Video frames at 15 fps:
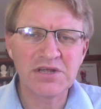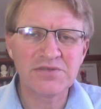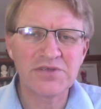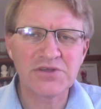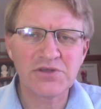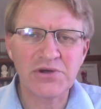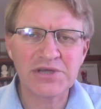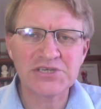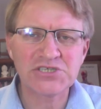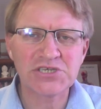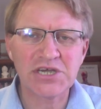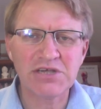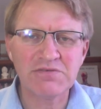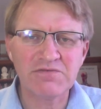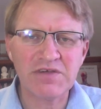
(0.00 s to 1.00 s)
the
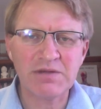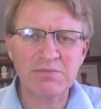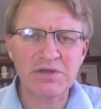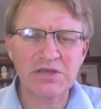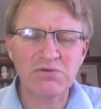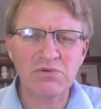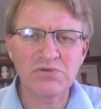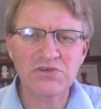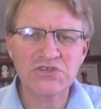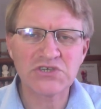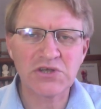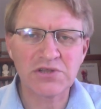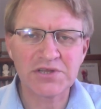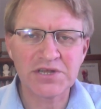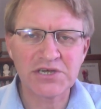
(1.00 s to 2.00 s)
nightshade family or the
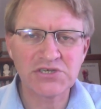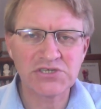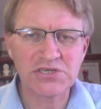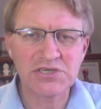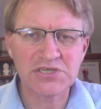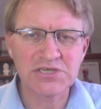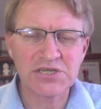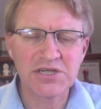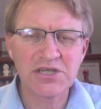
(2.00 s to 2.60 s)
solanaceae,